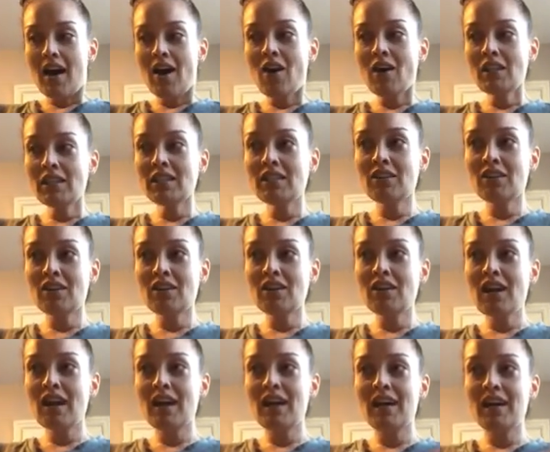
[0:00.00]
All in
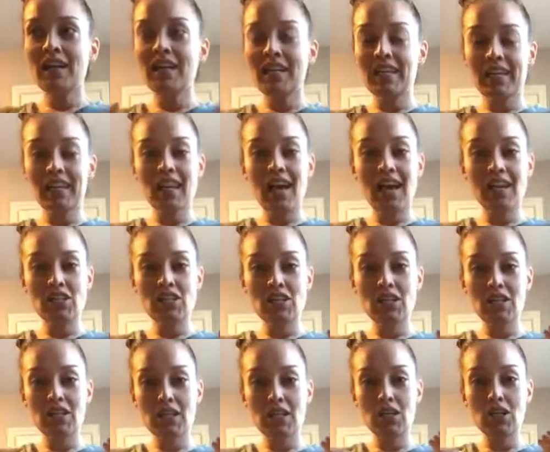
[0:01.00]
all, again, I
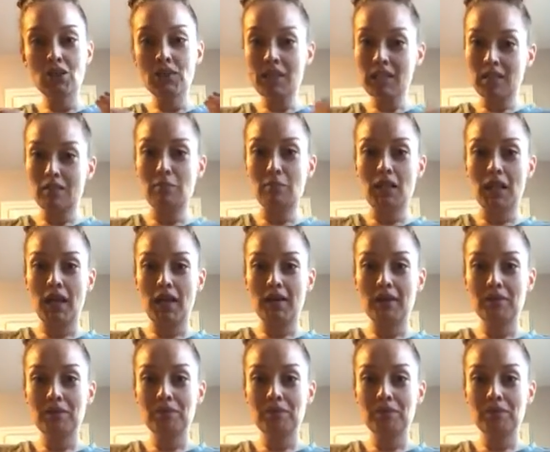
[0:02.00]
just think you need to plan.